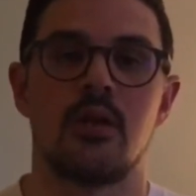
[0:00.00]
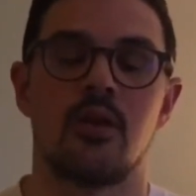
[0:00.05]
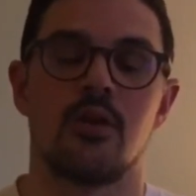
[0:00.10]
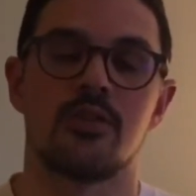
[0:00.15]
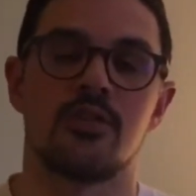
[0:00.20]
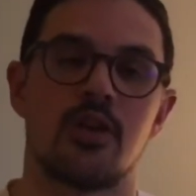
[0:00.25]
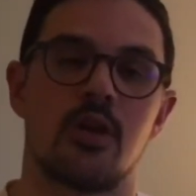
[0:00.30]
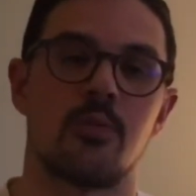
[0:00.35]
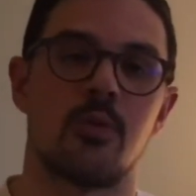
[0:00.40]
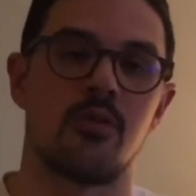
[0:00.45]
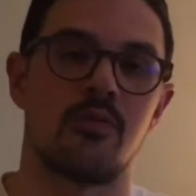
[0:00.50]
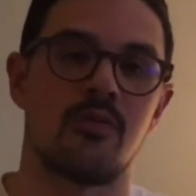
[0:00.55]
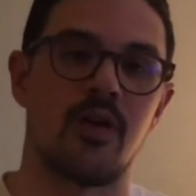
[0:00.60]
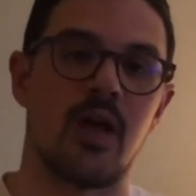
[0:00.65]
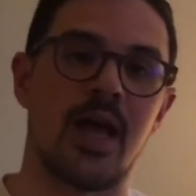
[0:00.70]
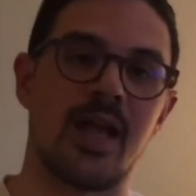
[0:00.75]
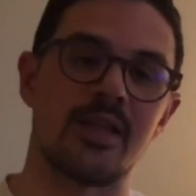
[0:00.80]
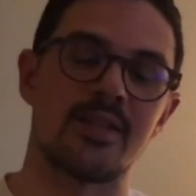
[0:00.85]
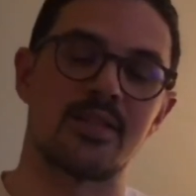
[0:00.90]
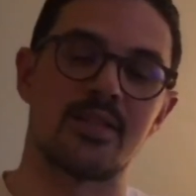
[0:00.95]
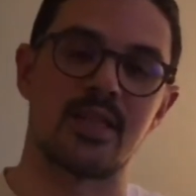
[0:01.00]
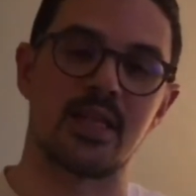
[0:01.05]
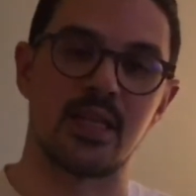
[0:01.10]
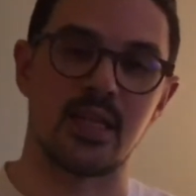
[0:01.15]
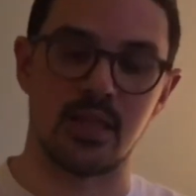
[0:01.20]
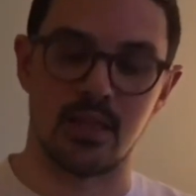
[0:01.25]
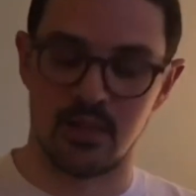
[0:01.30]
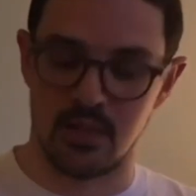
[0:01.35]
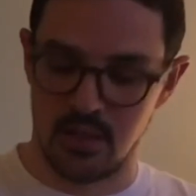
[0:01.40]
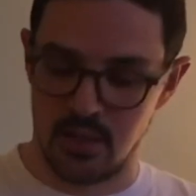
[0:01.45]
on top of
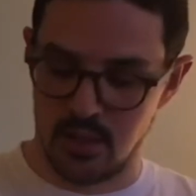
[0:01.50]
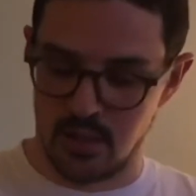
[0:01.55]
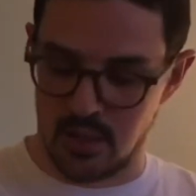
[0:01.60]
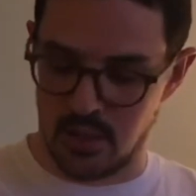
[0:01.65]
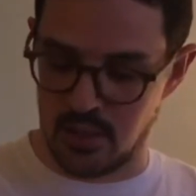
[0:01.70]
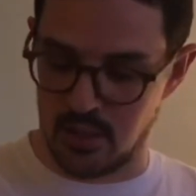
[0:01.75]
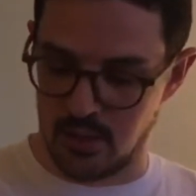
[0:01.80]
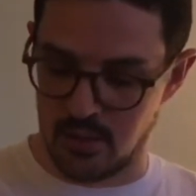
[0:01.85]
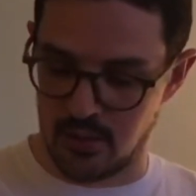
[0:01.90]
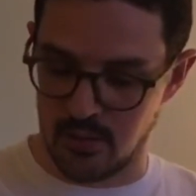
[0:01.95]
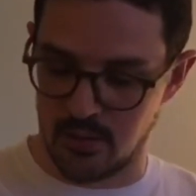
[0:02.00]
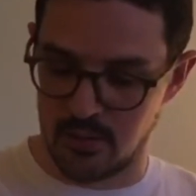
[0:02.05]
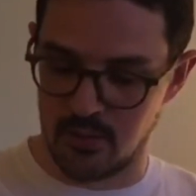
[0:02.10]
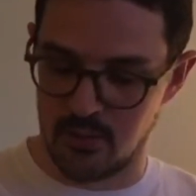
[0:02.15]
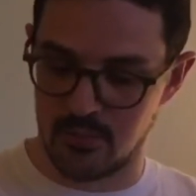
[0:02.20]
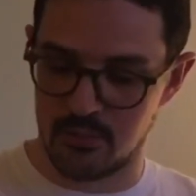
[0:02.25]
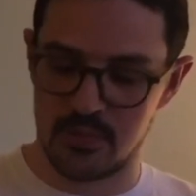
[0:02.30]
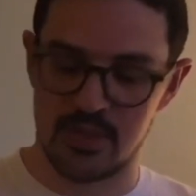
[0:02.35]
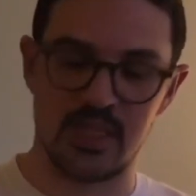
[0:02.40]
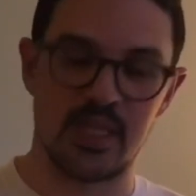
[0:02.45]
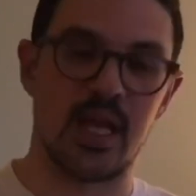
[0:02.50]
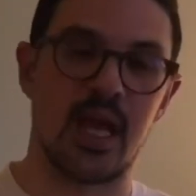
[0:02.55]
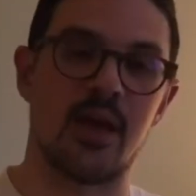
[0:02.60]
icing the